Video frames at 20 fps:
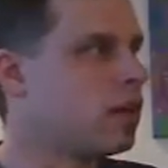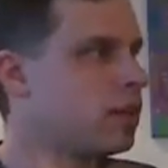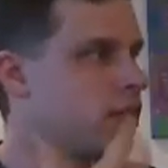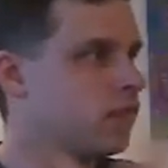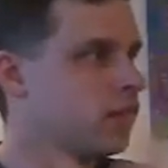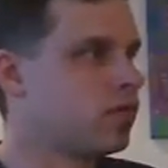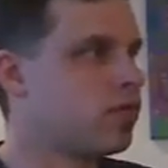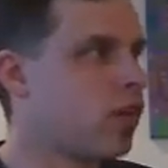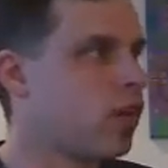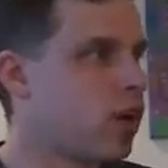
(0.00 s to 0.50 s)

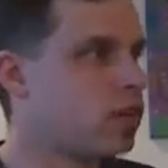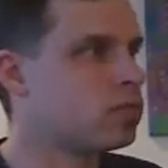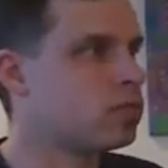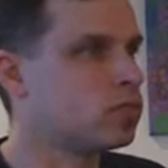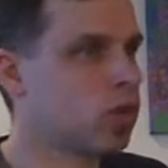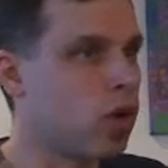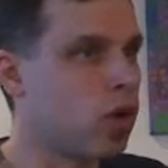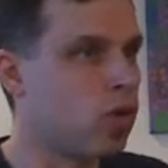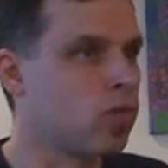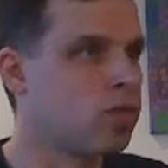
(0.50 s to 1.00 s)
defined
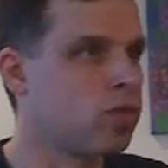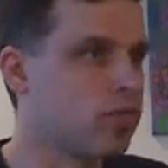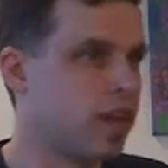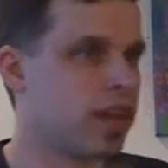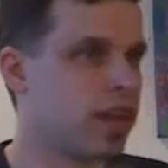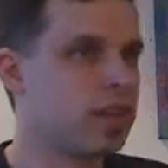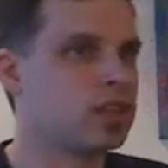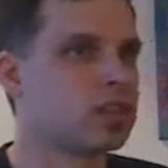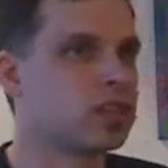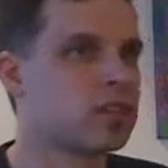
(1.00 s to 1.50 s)
role for
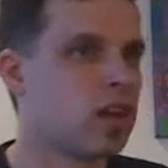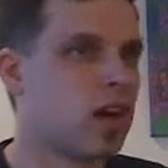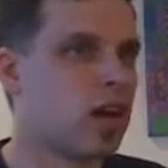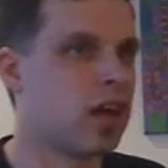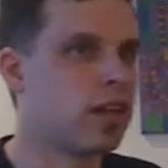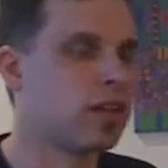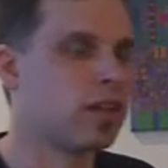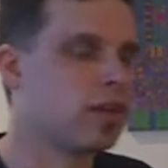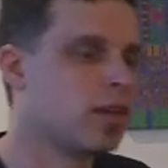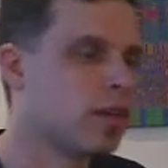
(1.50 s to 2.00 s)
each
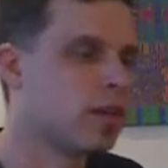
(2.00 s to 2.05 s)
side.